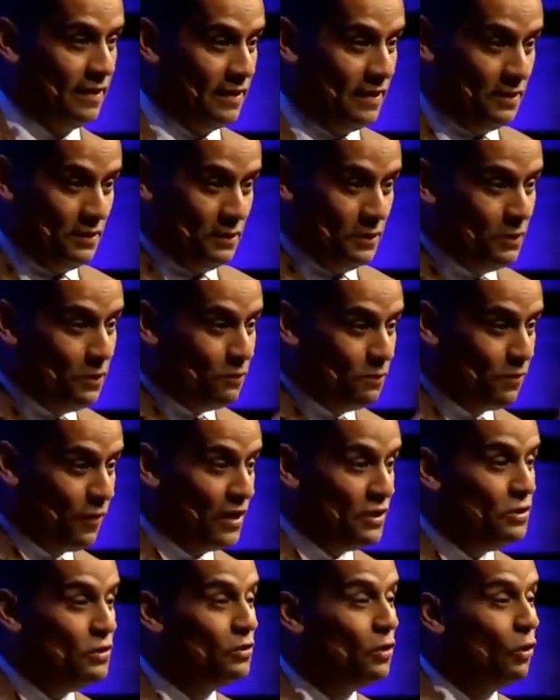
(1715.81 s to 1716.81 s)
You don't pray.
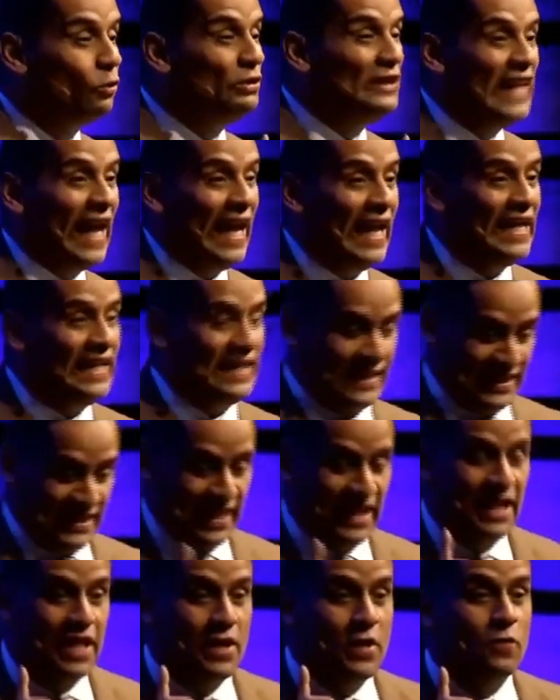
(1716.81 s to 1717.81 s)
You go days
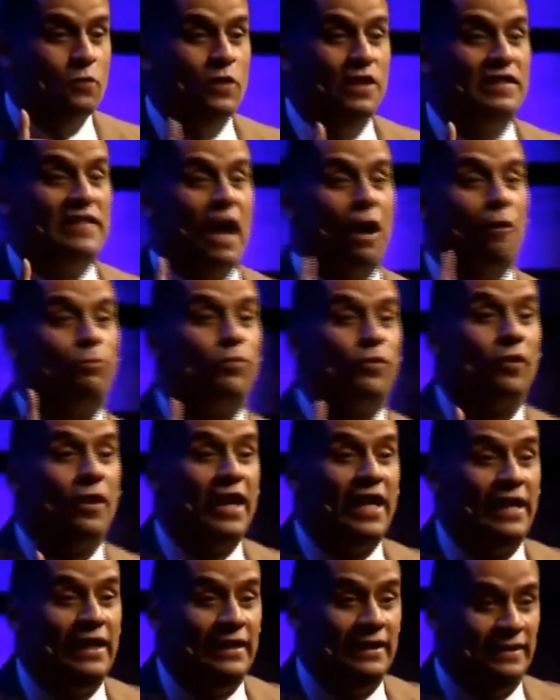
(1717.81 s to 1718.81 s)
without
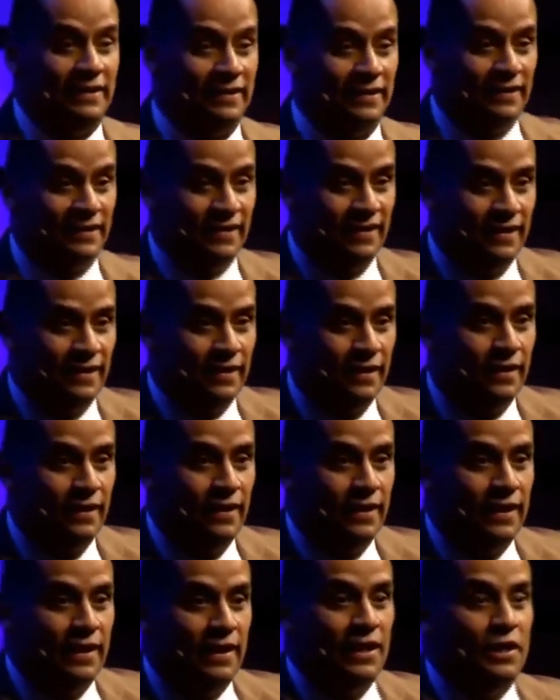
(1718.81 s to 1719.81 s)
praying.
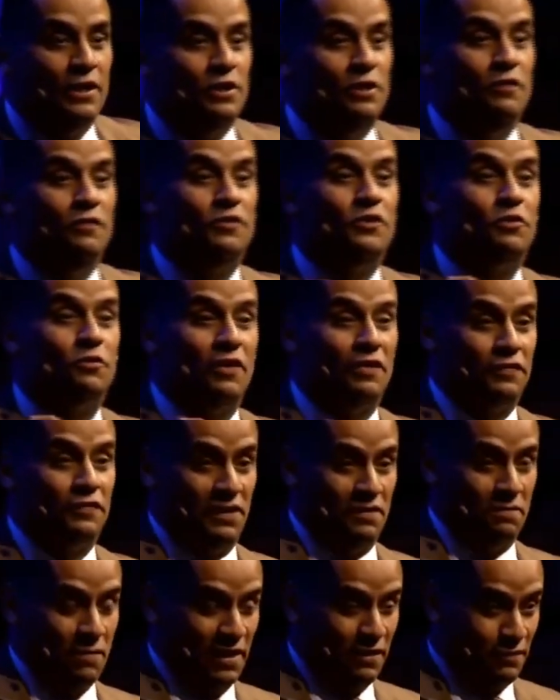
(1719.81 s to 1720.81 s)
You've drifted,
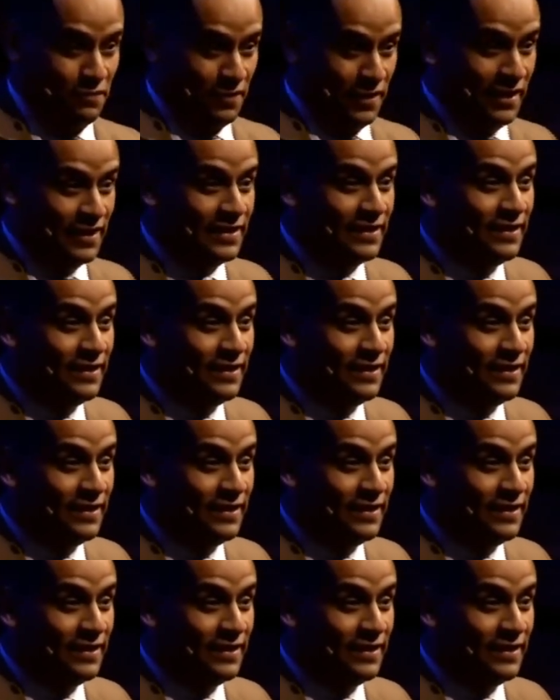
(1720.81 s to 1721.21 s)
my friend.